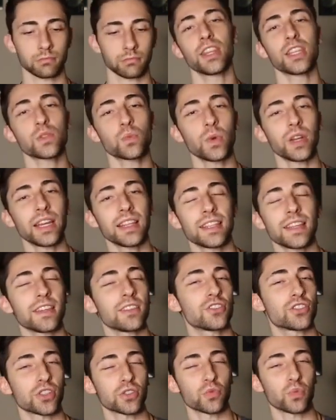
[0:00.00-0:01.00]
This one I think
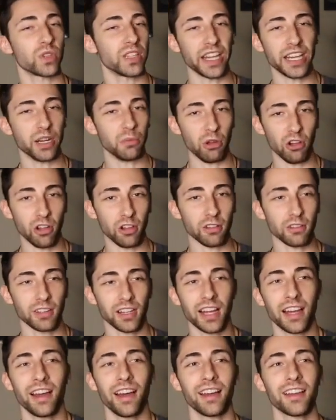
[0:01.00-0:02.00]
is just relatable.
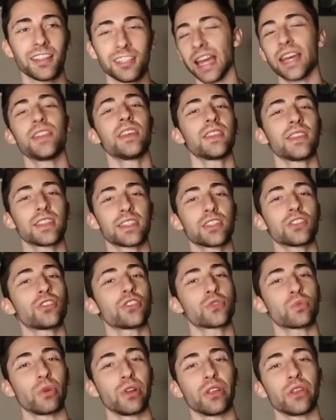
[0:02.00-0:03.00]
I think this is
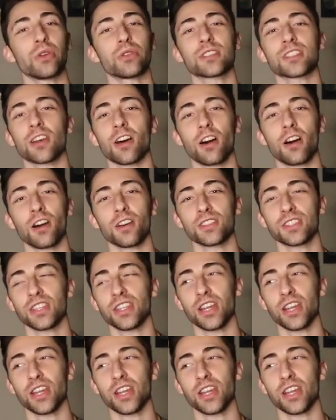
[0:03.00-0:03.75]
just one of those songs,